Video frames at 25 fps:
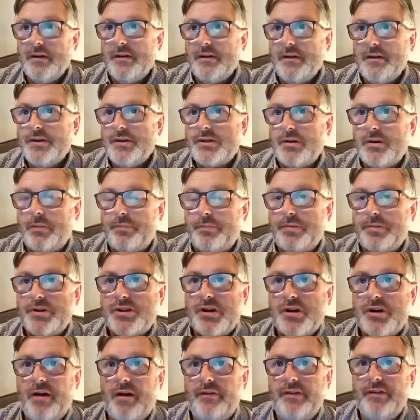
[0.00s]
So
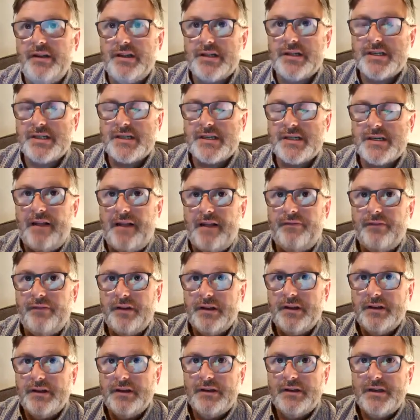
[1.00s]
preserving yourself
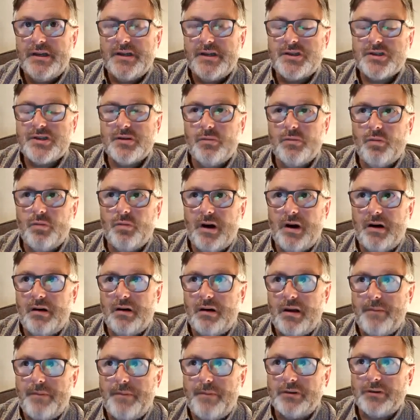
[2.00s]
is somewhere
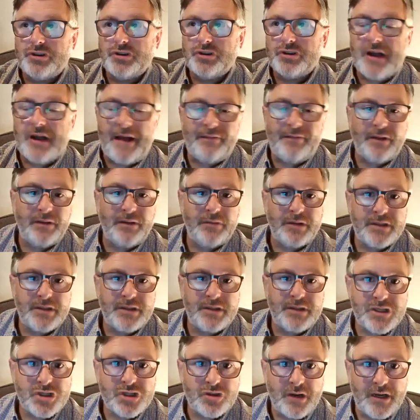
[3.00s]
about traveling with
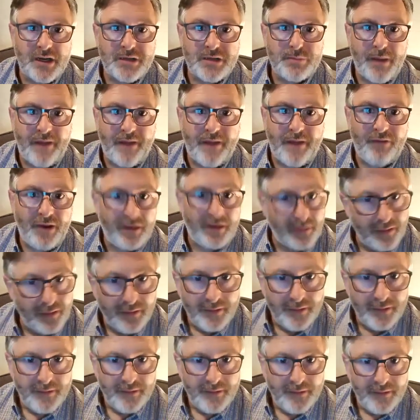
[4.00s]
this strange bedfellow.
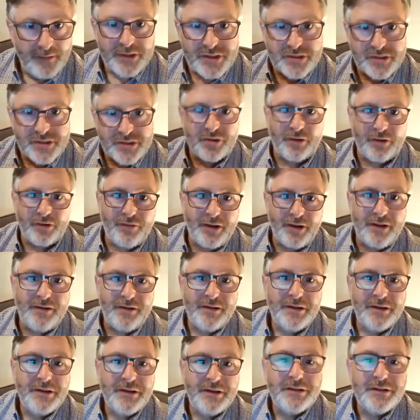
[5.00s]
It's sort of a
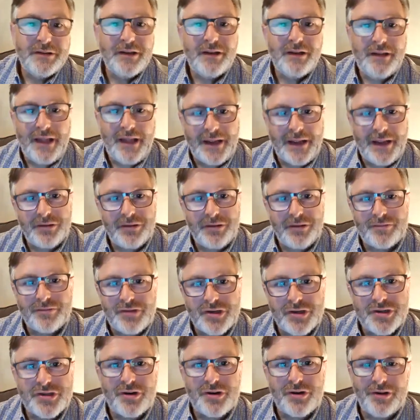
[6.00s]
language i
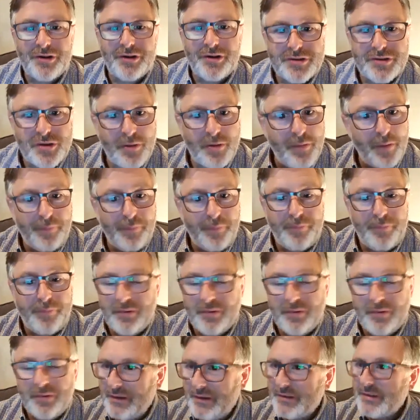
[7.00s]
just sort of it's come up
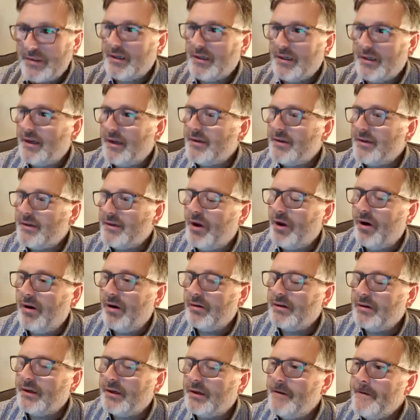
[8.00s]
as, as I'm
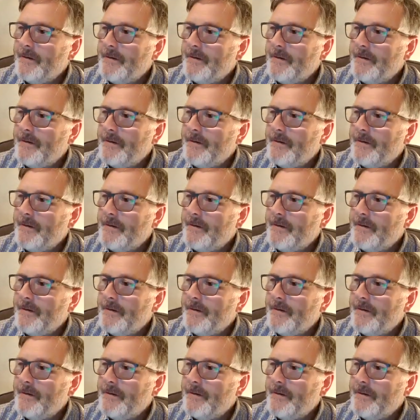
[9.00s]
talking.